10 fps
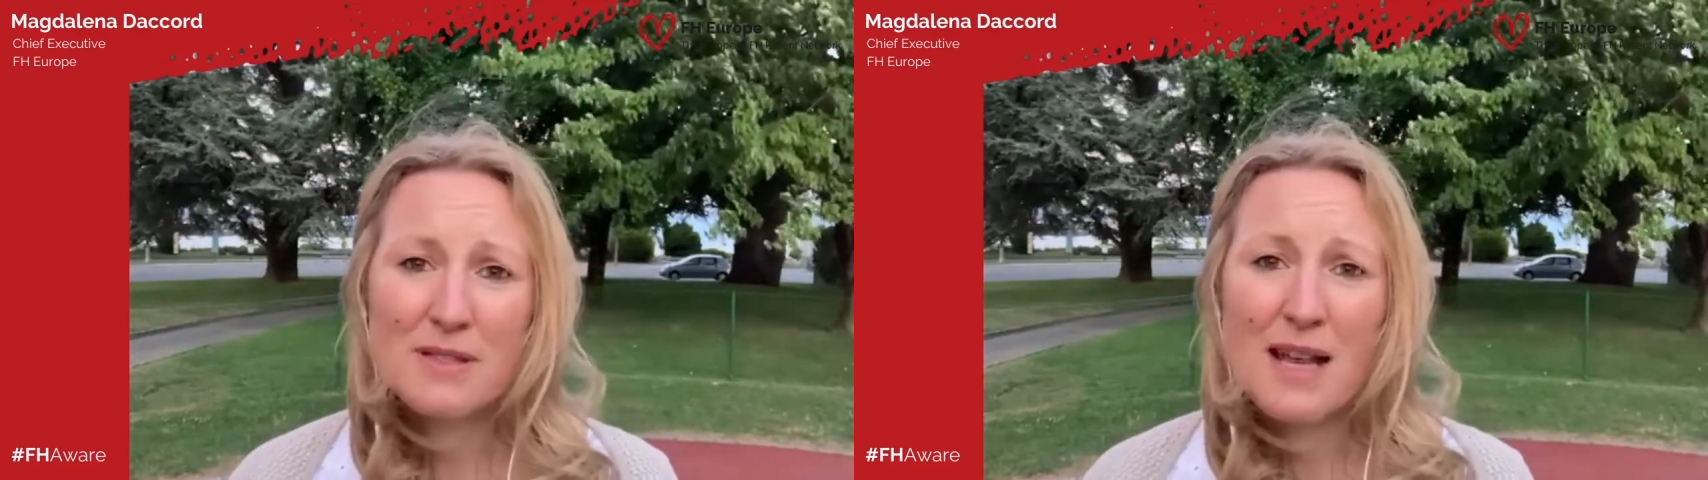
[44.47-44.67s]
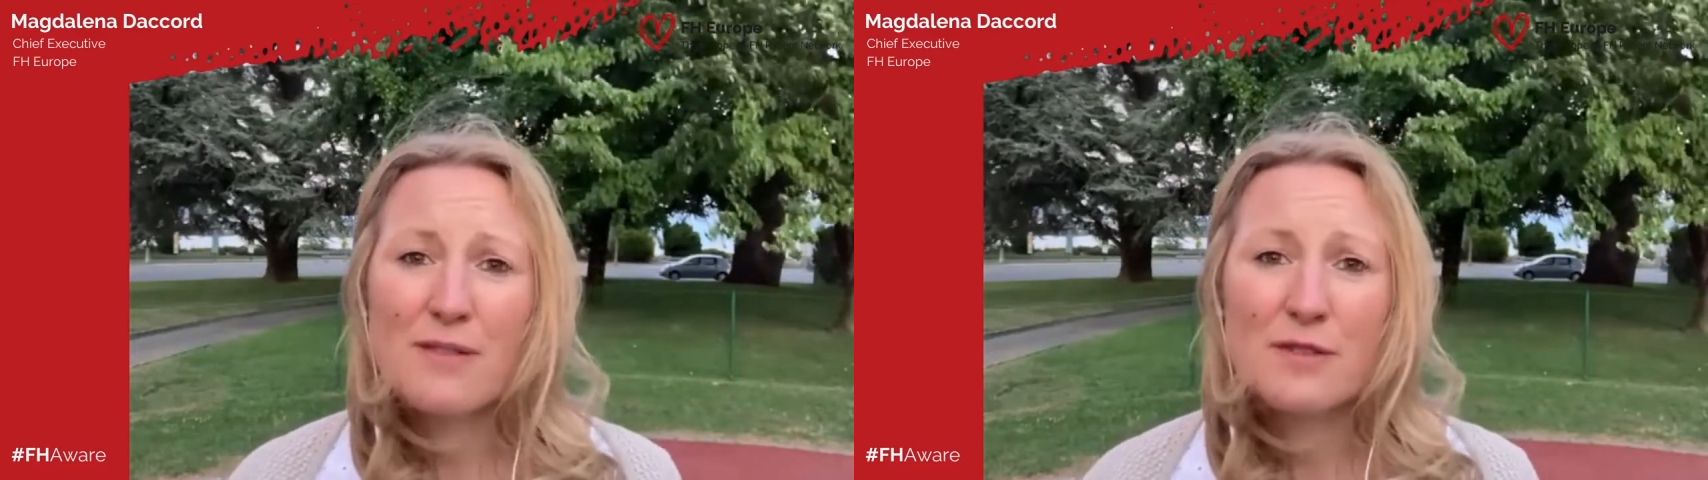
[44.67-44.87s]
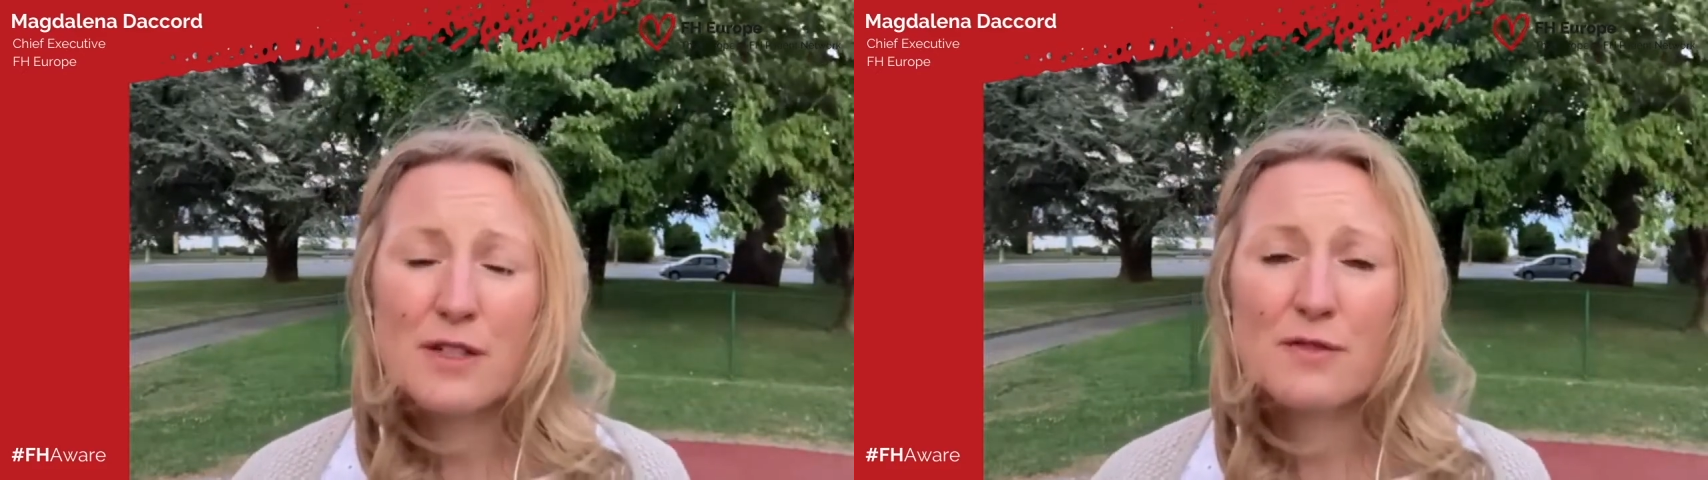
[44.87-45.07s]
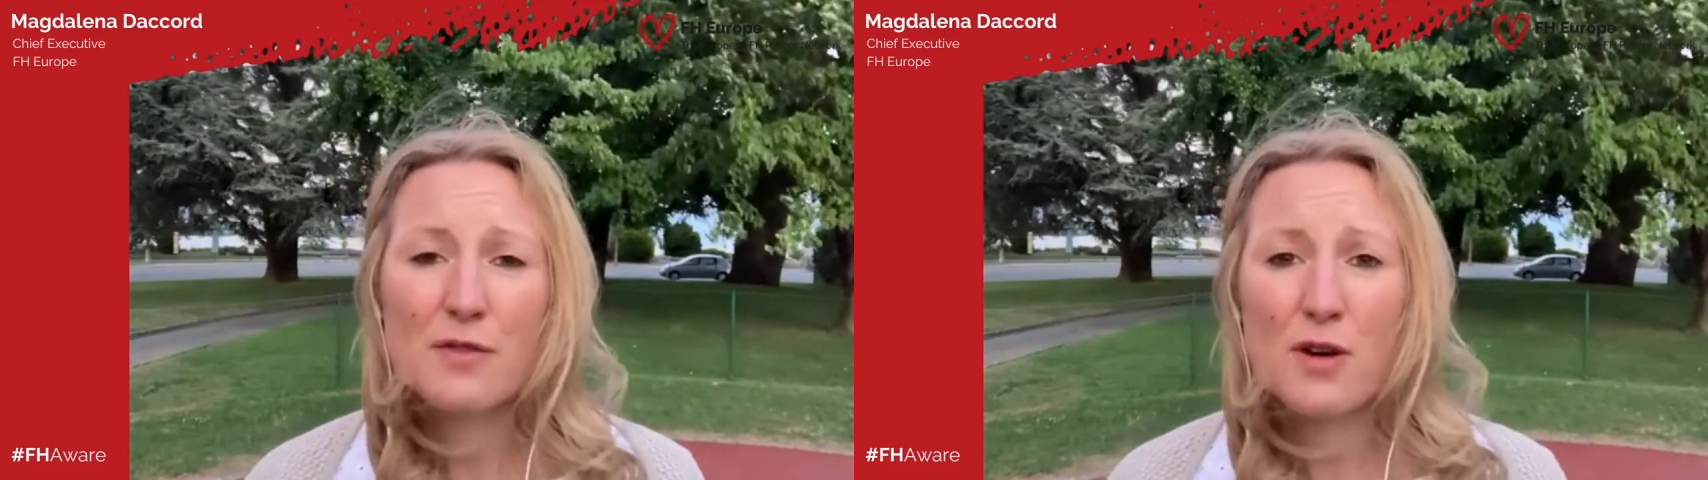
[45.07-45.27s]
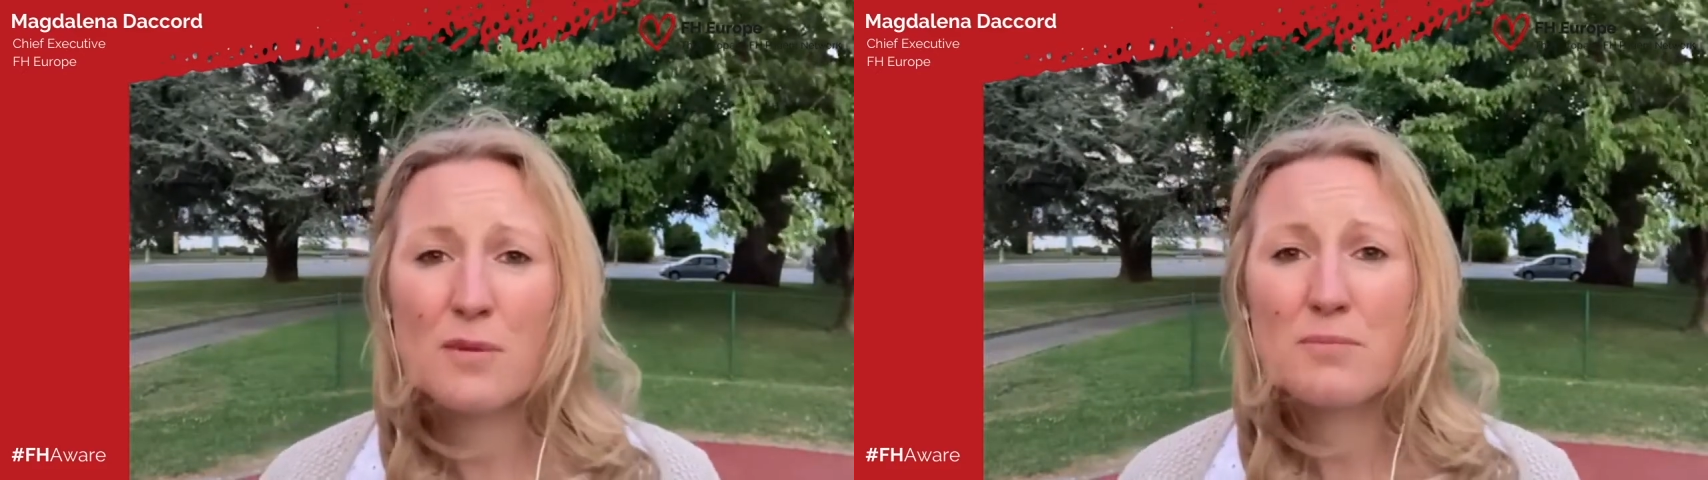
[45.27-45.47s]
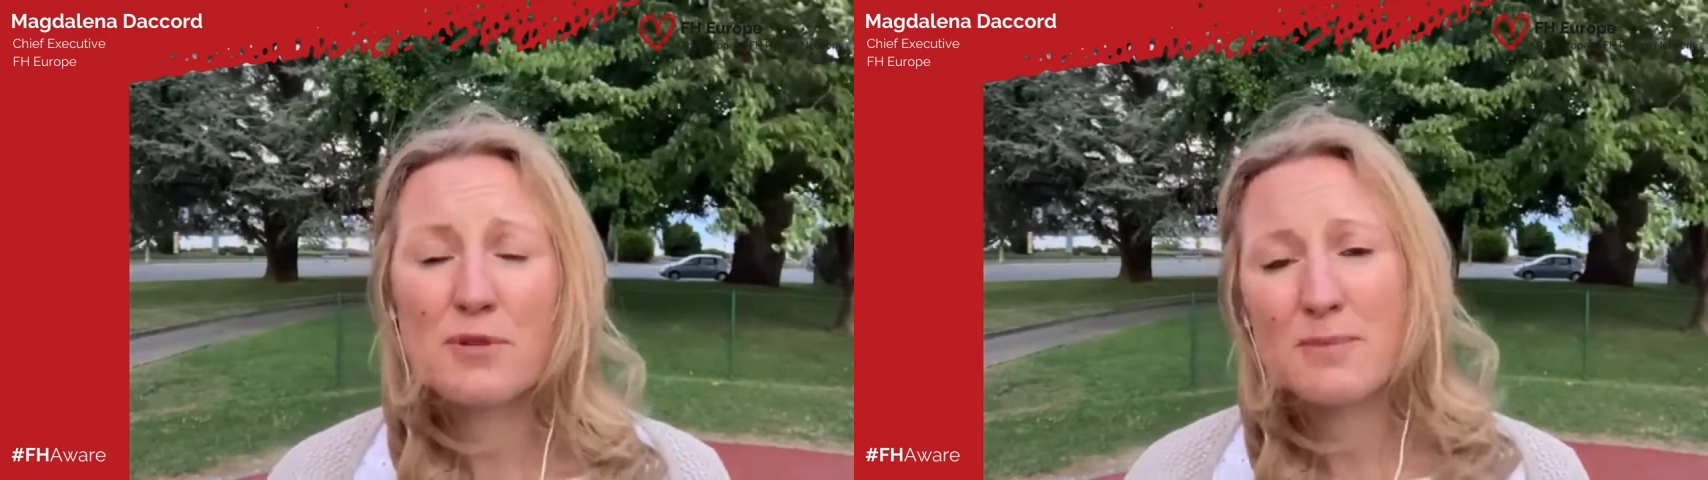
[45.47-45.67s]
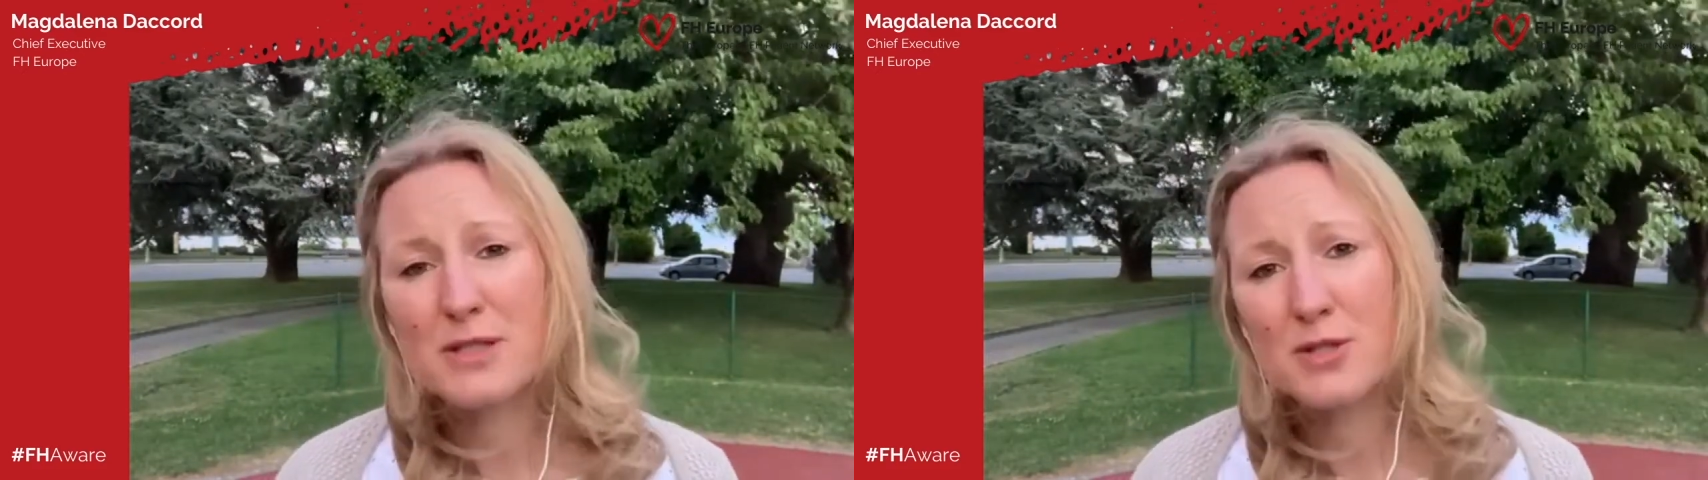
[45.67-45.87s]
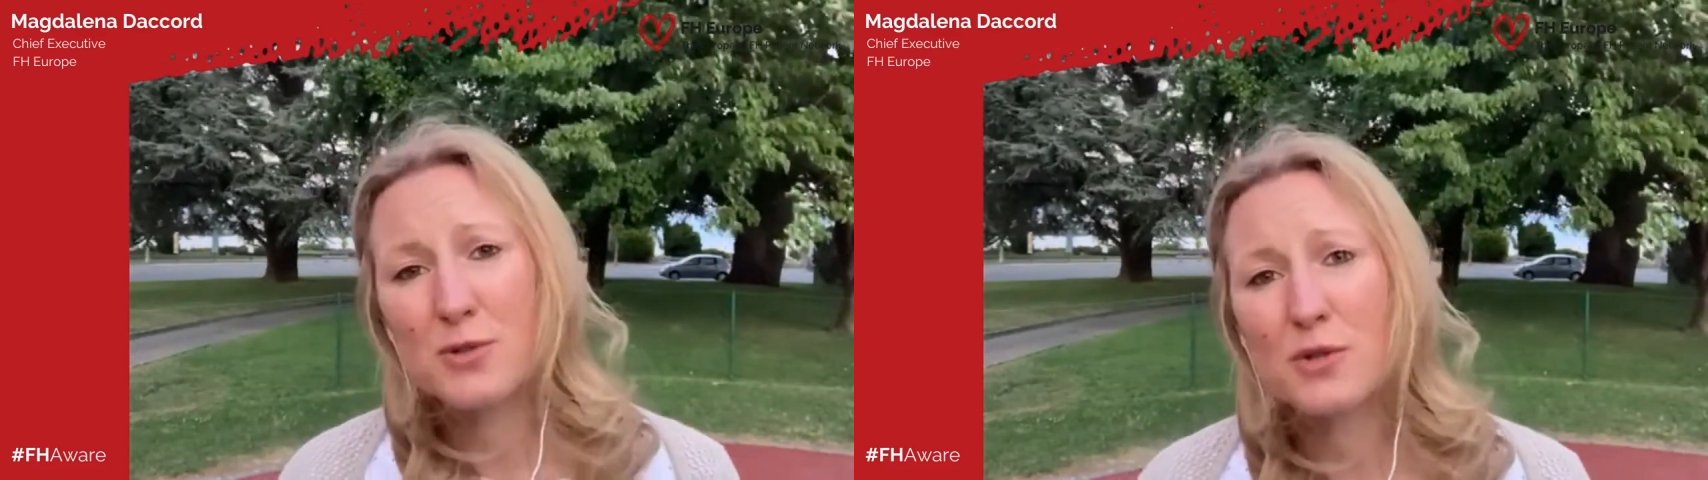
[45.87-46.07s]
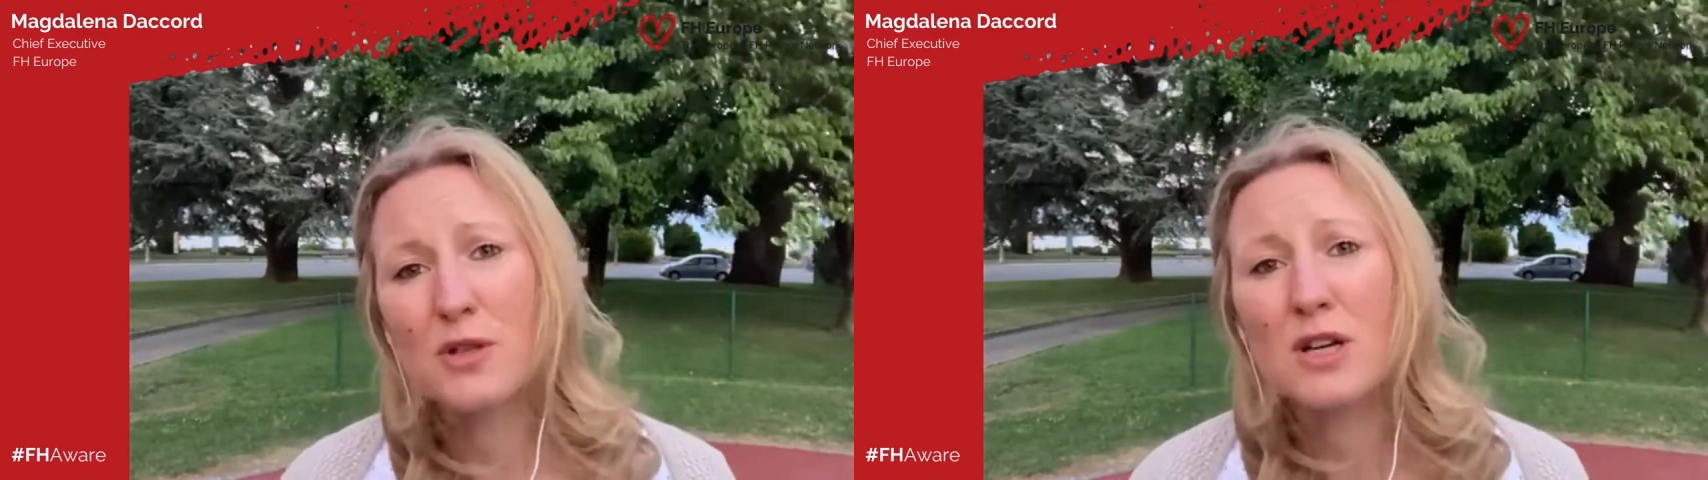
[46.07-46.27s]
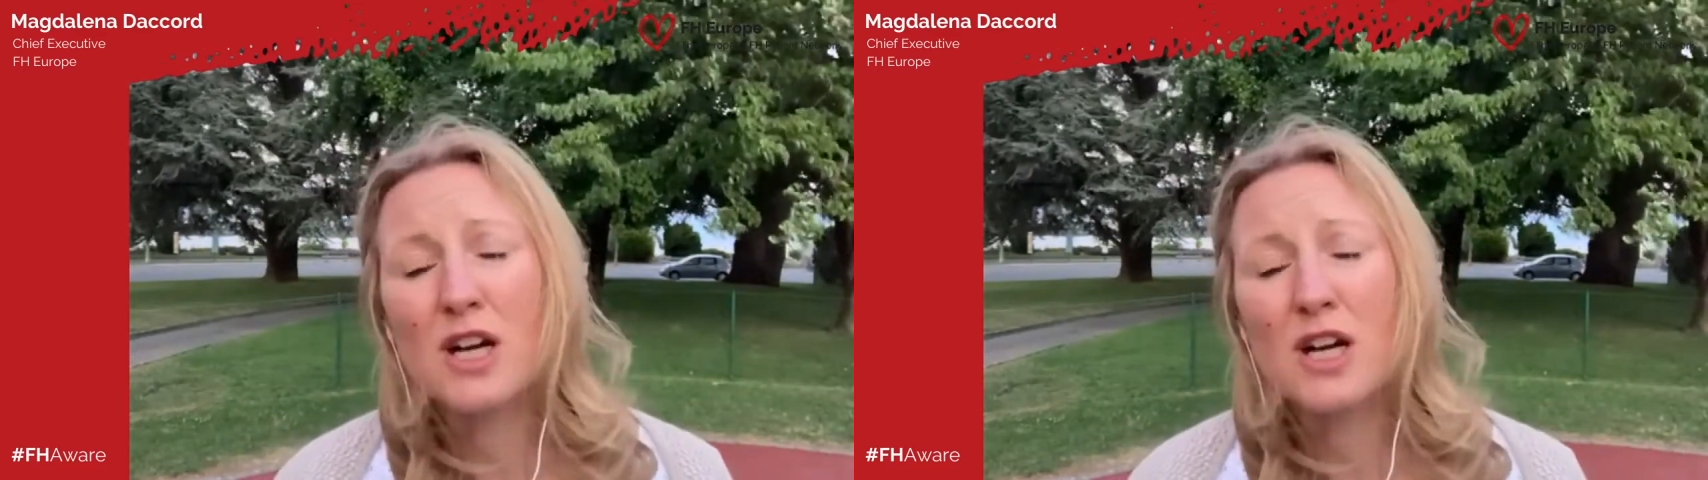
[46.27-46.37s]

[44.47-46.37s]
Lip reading: suffer from premature